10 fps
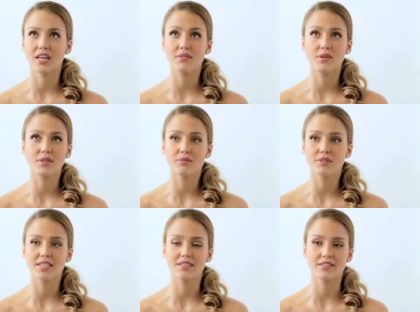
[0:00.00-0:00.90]
I've always
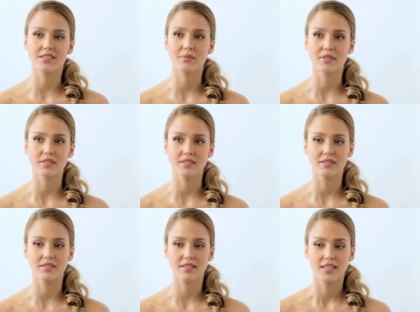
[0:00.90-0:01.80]
really looked up
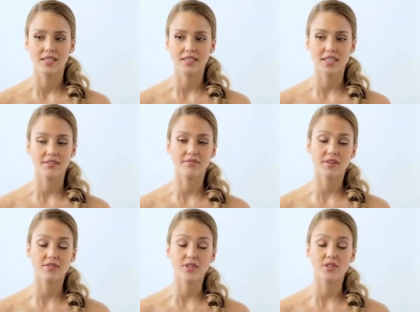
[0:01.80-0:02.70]
to Diane
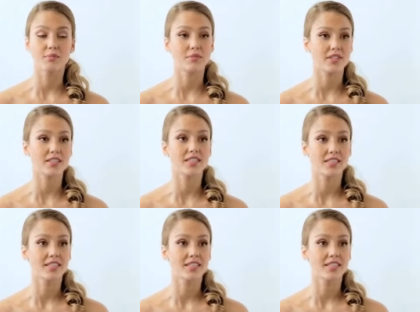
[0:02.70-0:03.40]
von Furstenberg.